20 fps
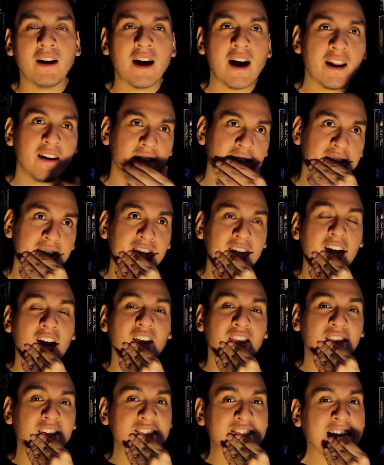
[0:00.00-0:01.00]
I had a
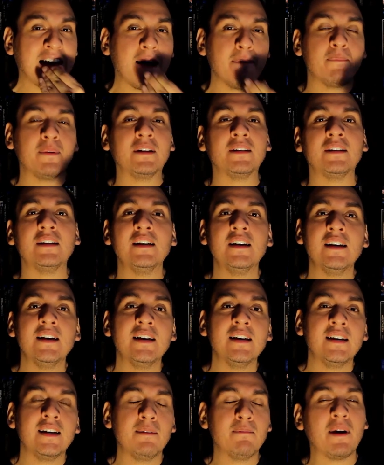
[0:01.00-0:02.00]
lot of things happen
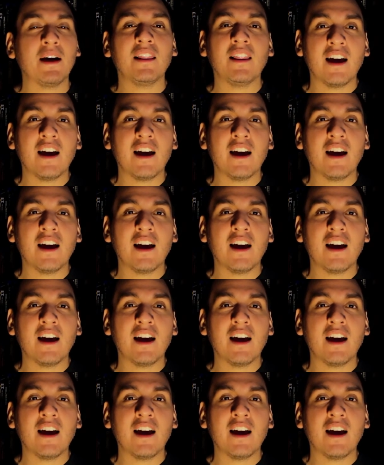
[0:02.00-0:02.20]
in my